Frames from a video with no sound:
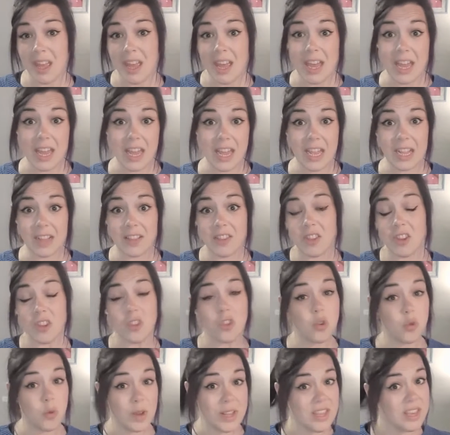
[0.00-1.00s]
It's
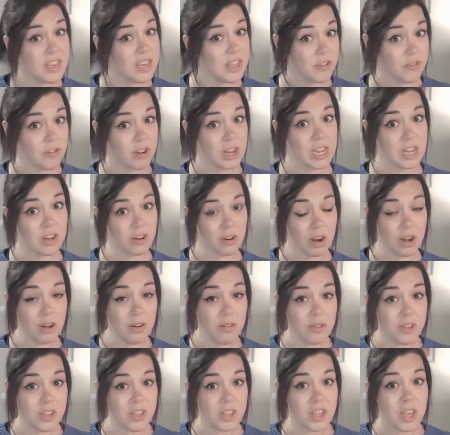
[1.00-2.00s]

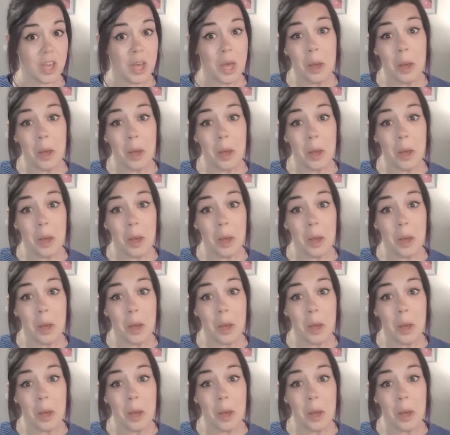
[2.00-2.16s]
€23,